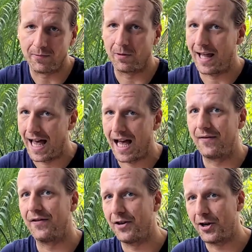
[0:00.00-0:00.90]
will
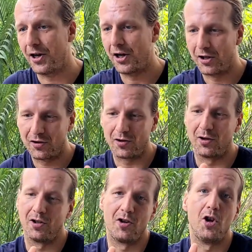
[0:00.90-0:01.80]
have a
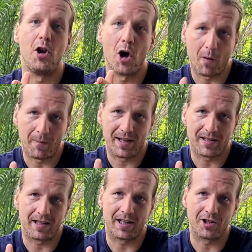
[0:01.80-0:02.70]
certain NOM
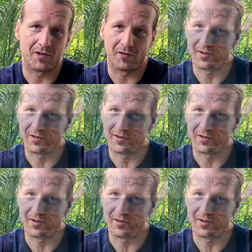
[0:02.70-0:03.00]
designation for